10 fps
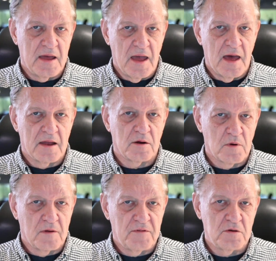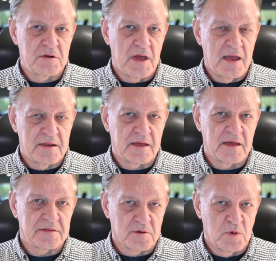and a review day to
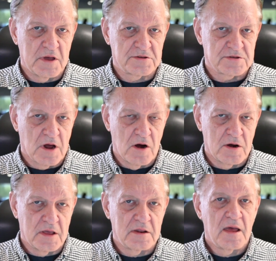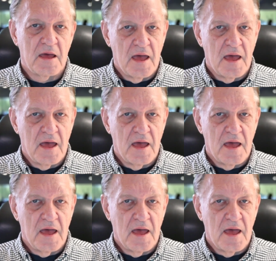get the week started.